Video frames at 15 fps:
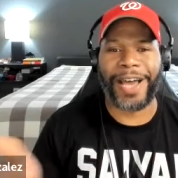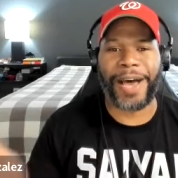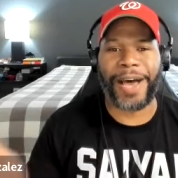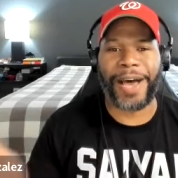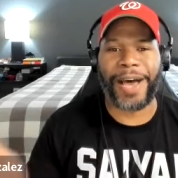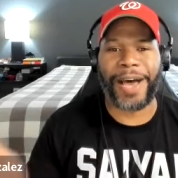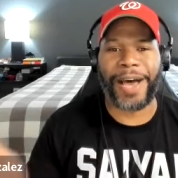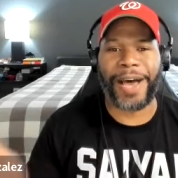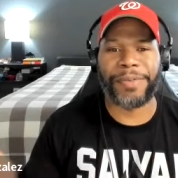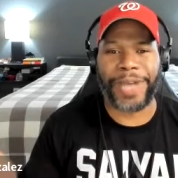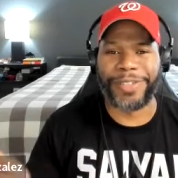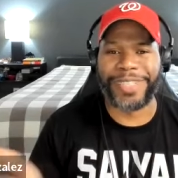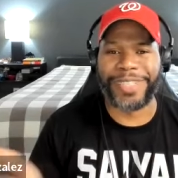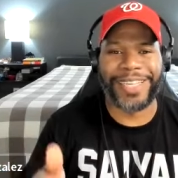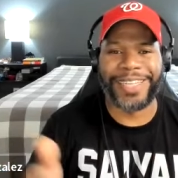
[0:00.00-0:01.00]

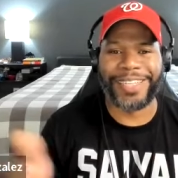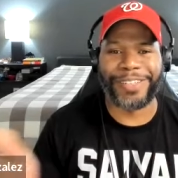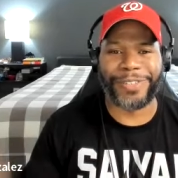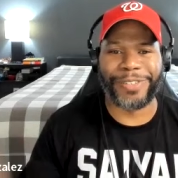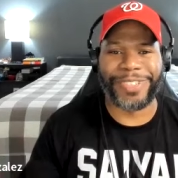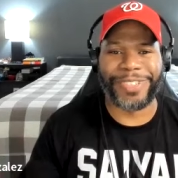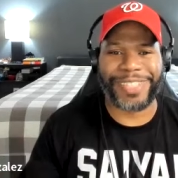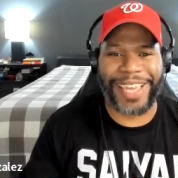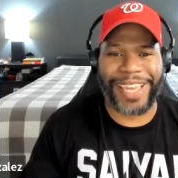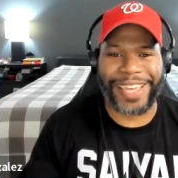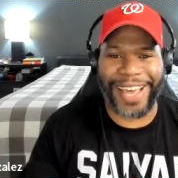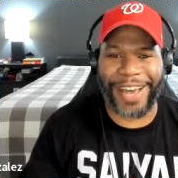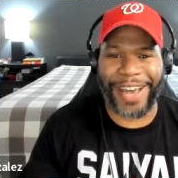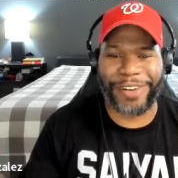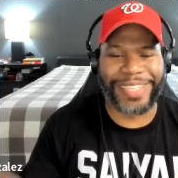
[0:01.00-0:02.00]
lobster. I wasn't eating no
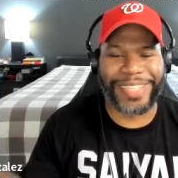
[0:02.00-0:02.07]
steak.